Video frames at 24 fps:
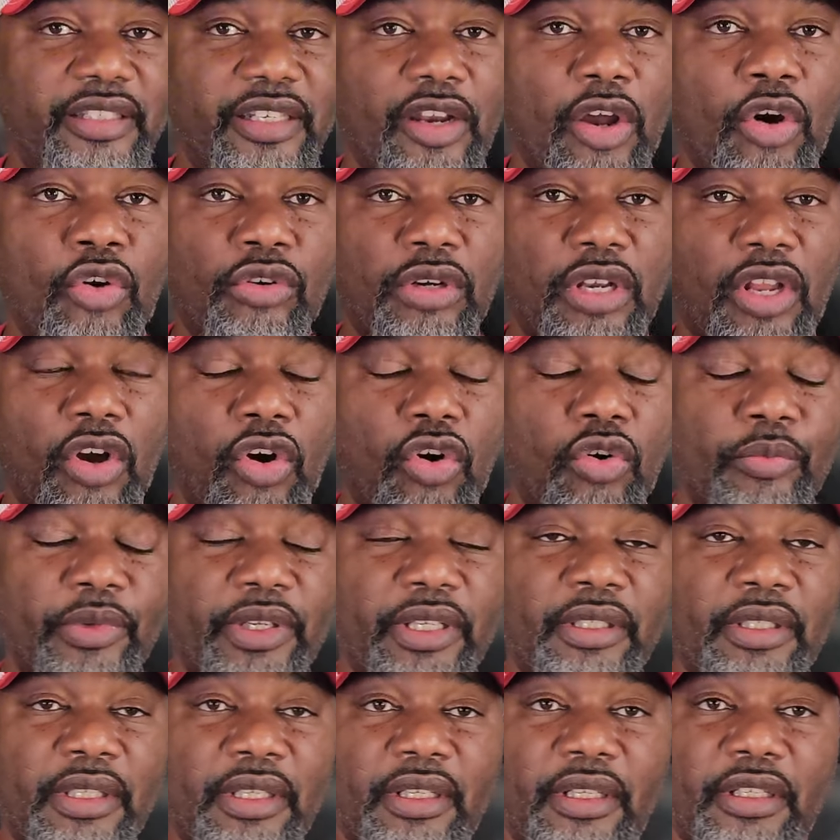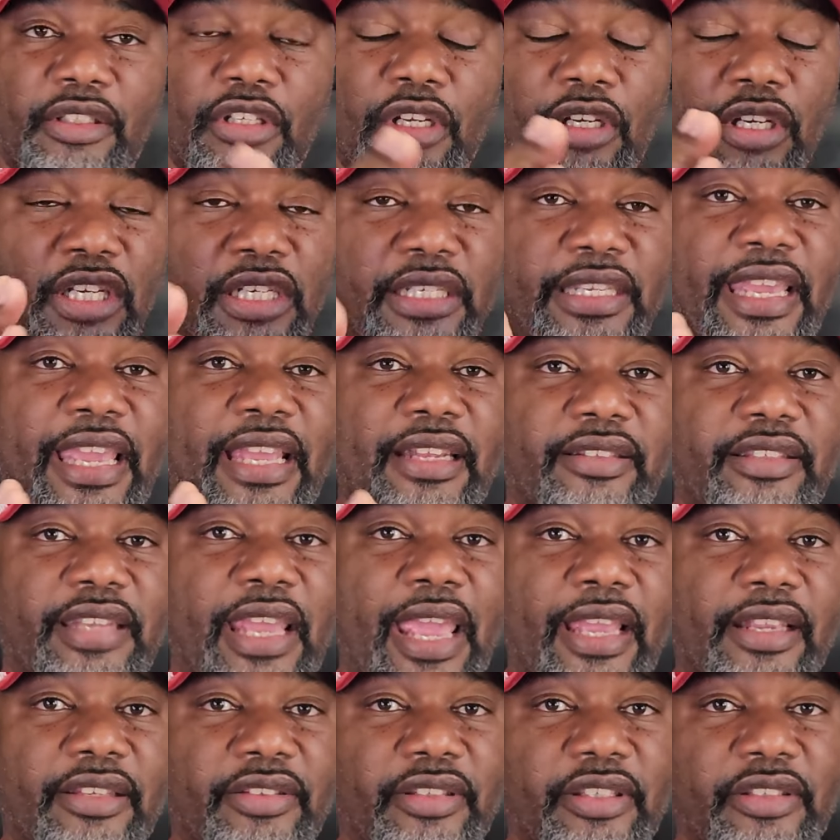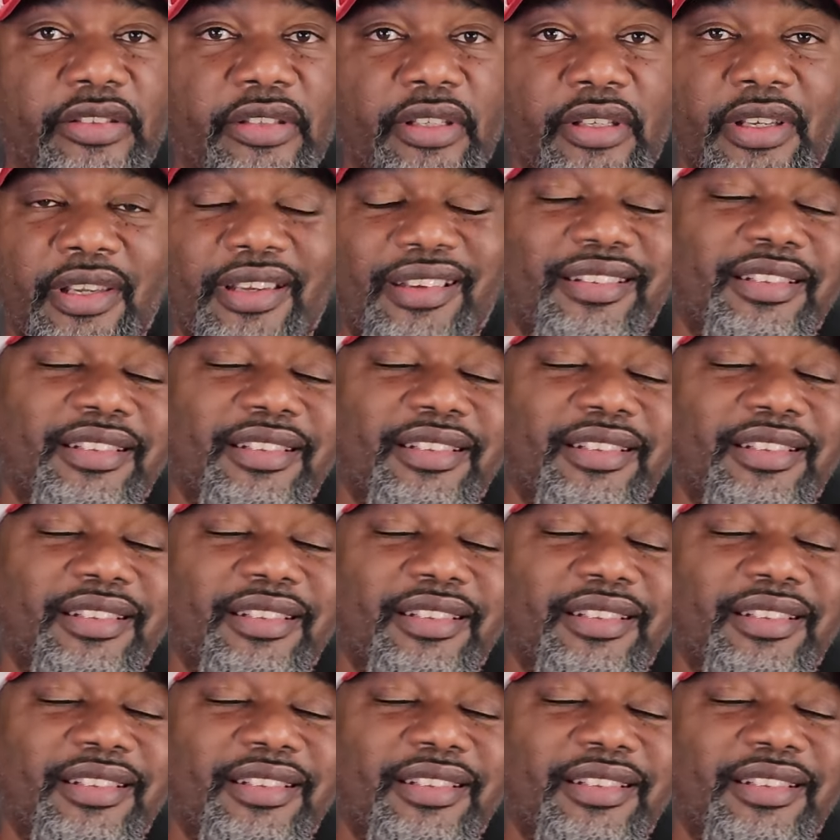and Oklahoma. You look at Texas,